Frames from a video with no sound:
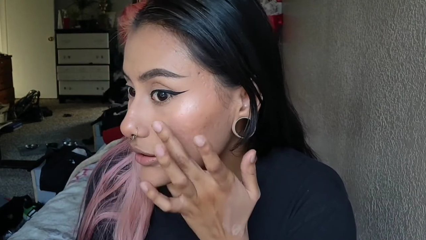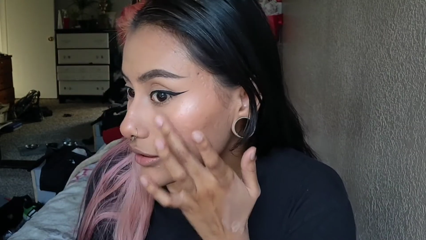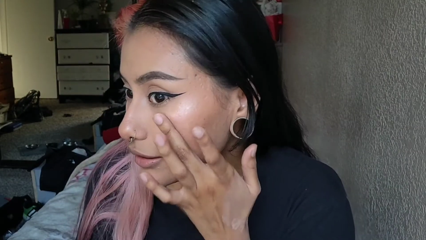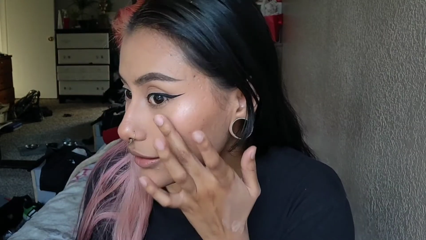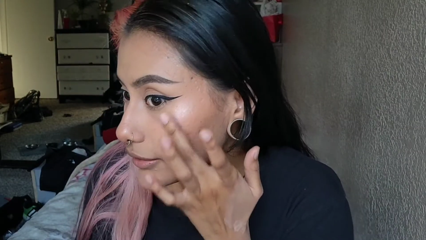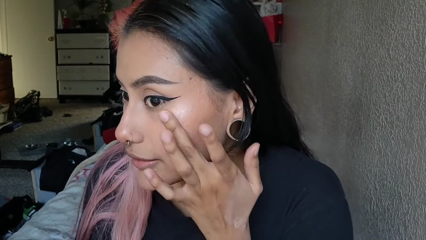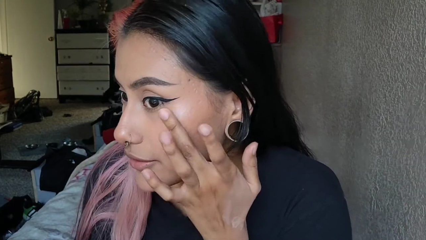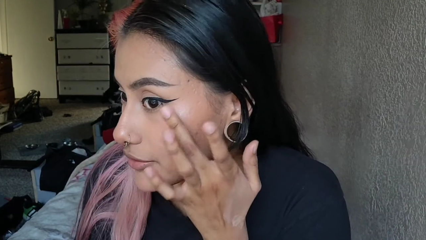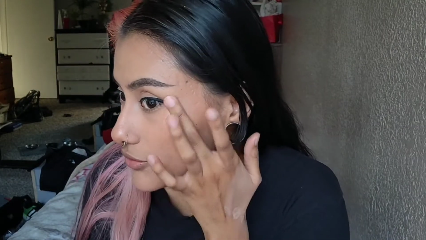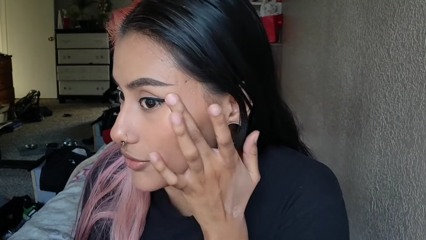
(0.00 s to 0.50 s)

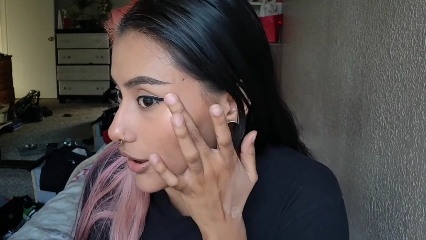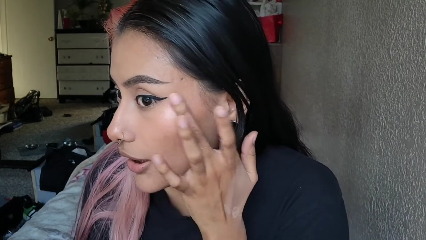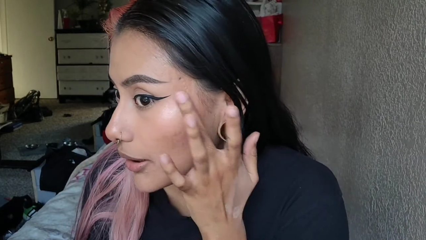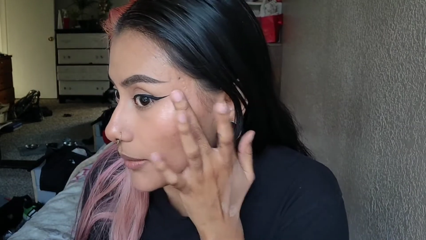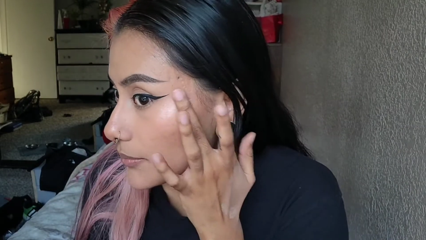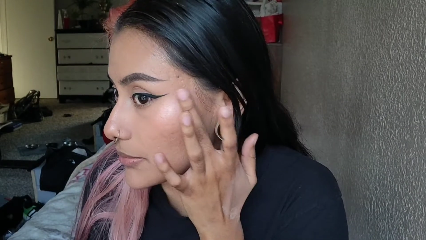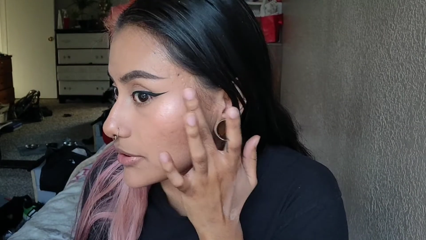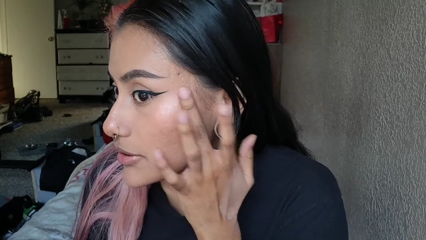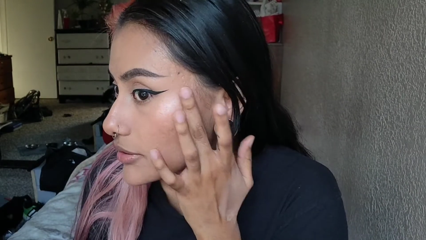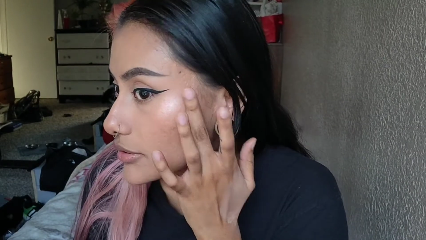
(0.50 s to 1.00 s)
London
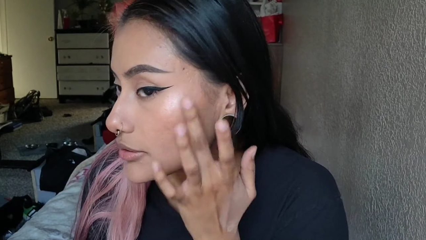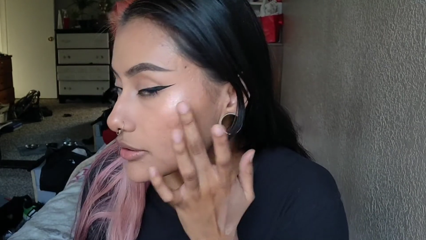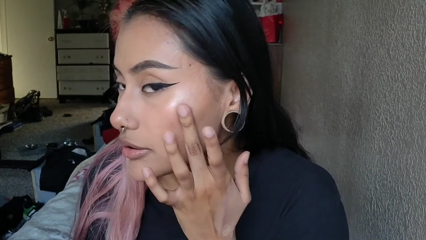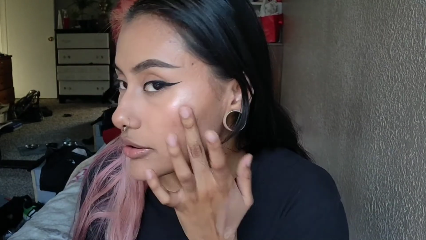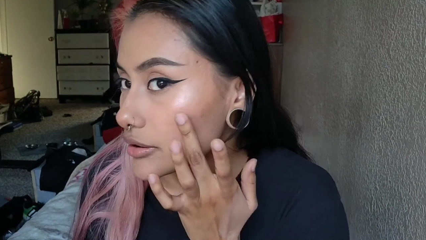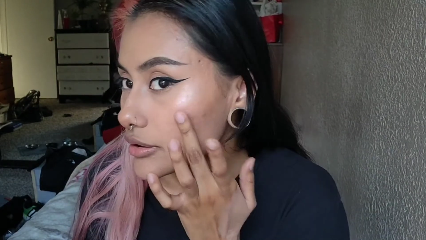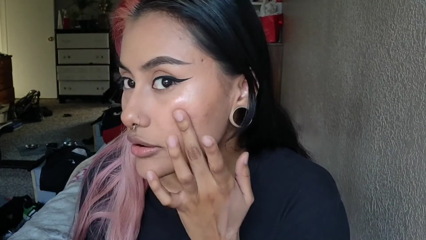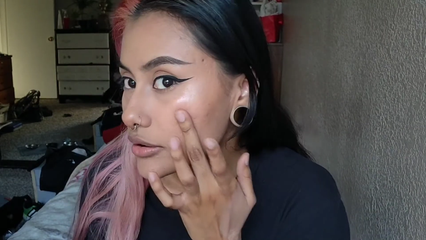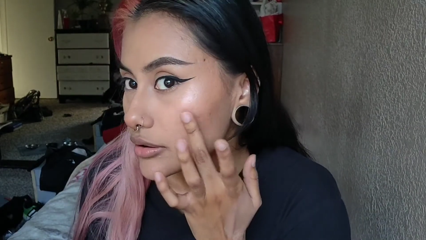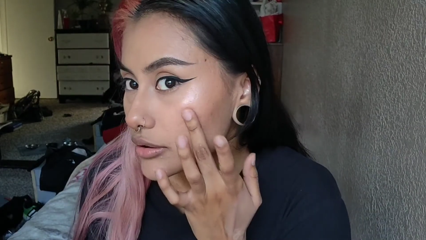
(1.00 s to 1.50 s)
drops.
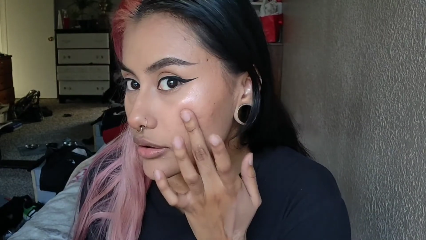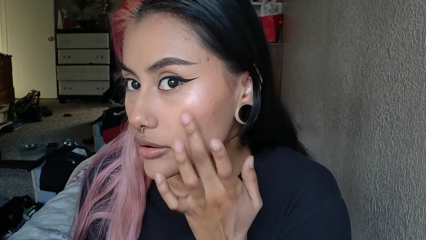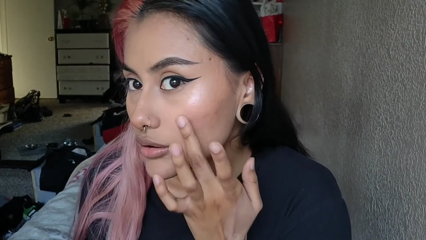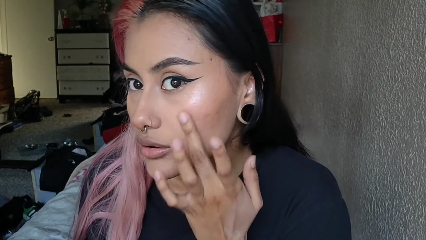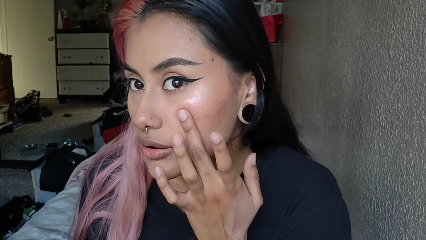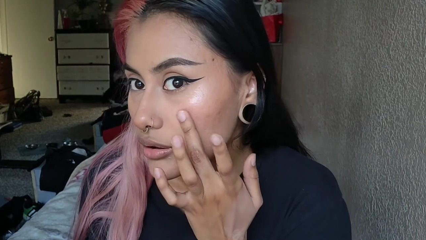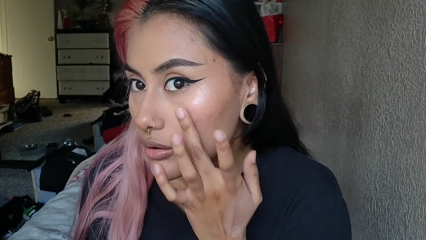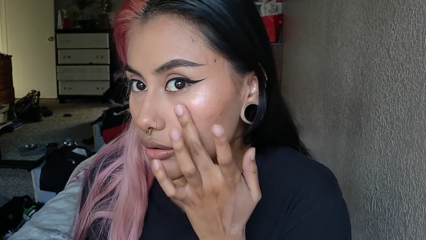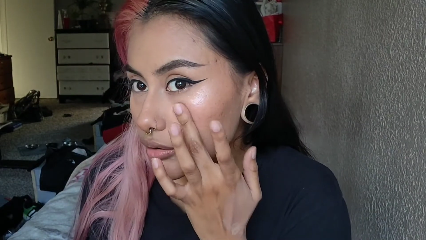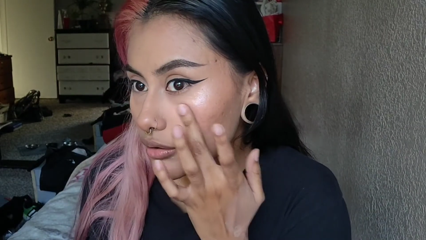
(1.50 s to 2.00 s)

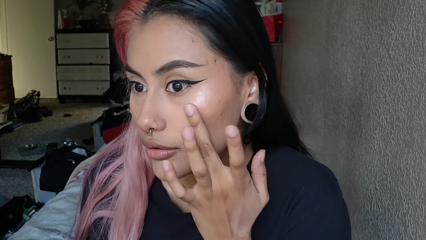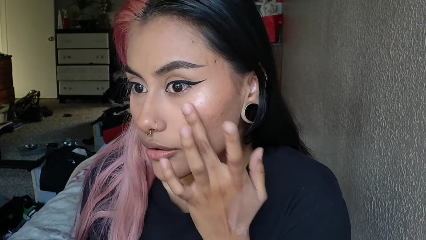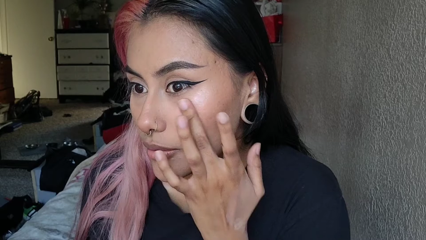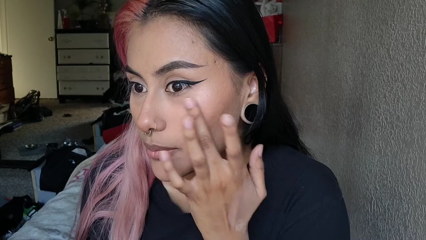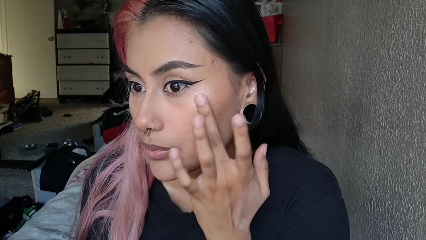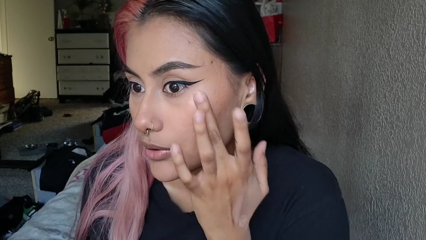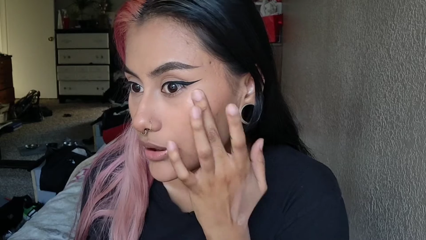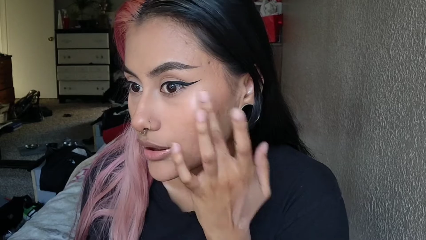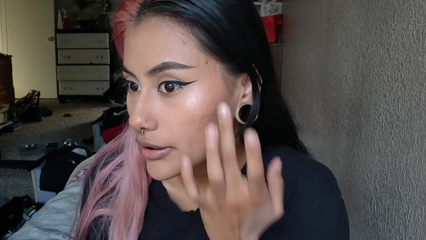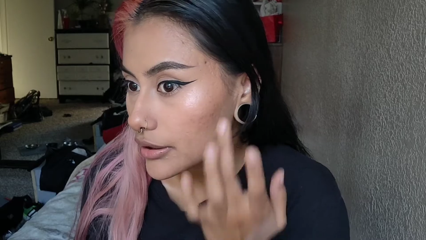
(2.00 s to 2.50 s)
Those are
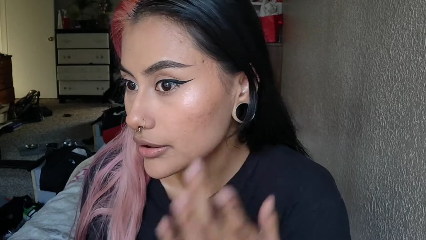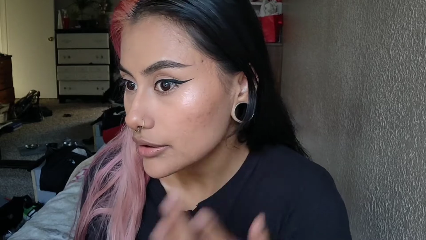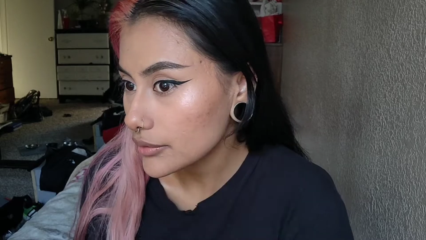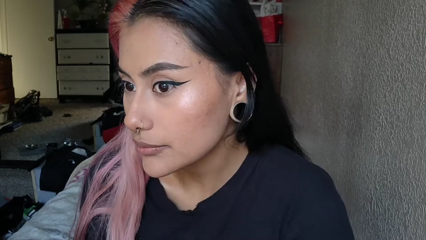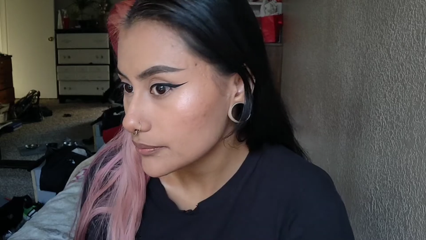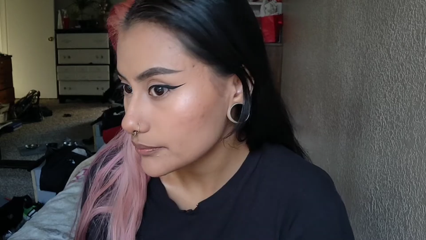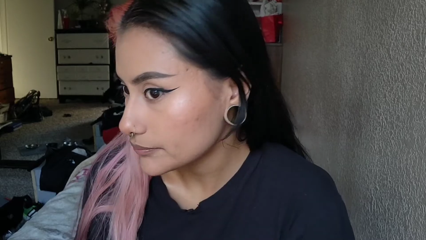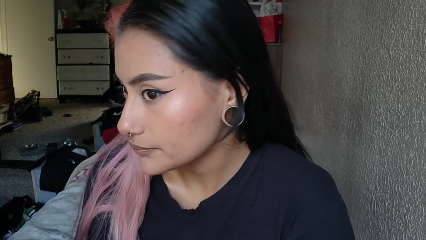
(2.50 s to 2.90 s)
pretty good.